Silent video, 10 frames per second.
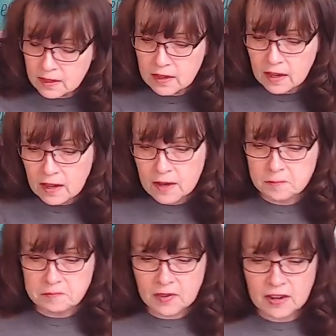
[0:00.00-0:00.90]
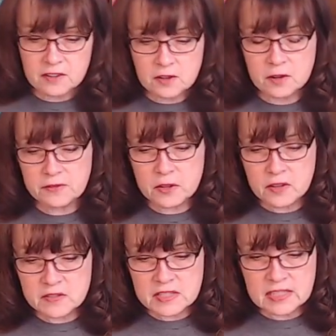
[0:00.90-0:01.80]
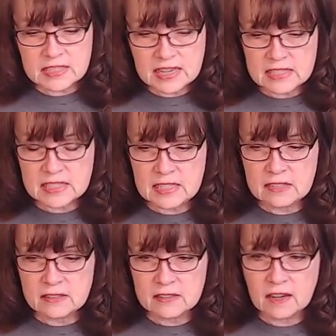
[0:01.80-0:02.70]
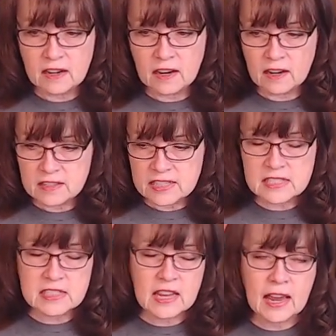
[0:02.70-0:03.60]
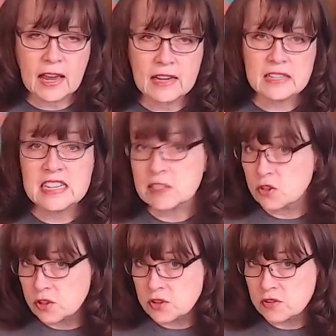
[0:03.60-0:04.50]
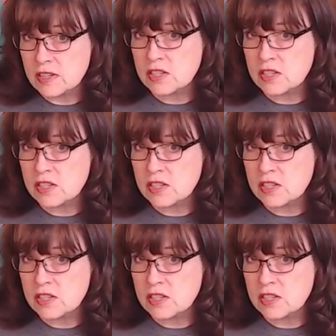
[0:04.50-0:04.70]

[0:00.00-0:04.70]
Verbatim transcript: Um, I don't know if you have seen Daisy Daisy had knee surgery.